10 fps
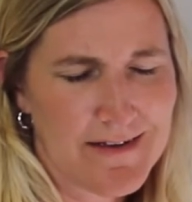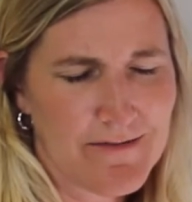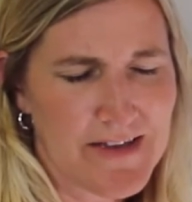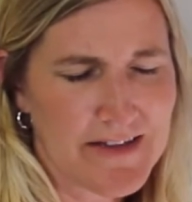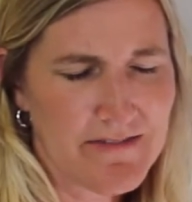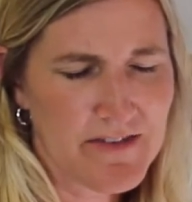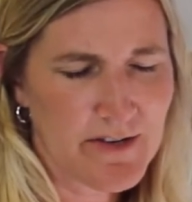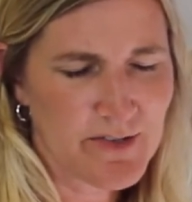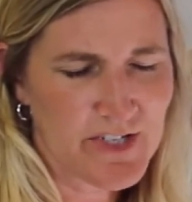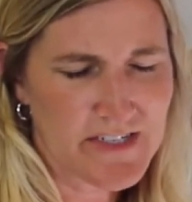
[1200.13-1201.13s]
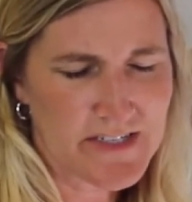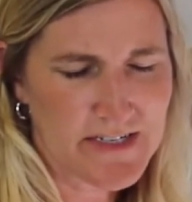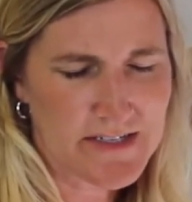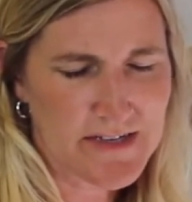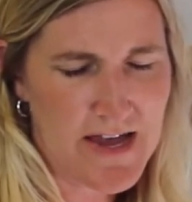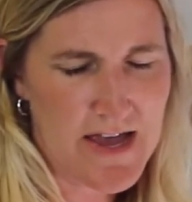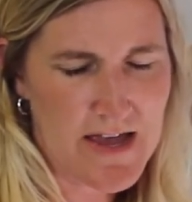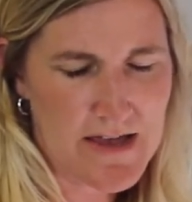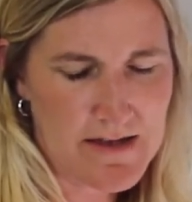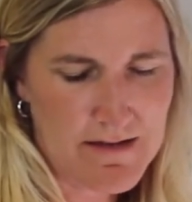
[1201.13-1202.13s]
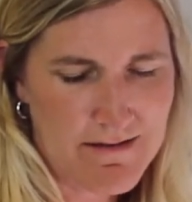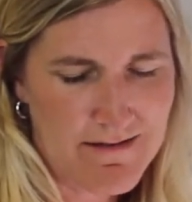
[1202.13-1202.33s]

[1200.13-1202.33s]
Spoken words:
We love you, Jesus. Amen.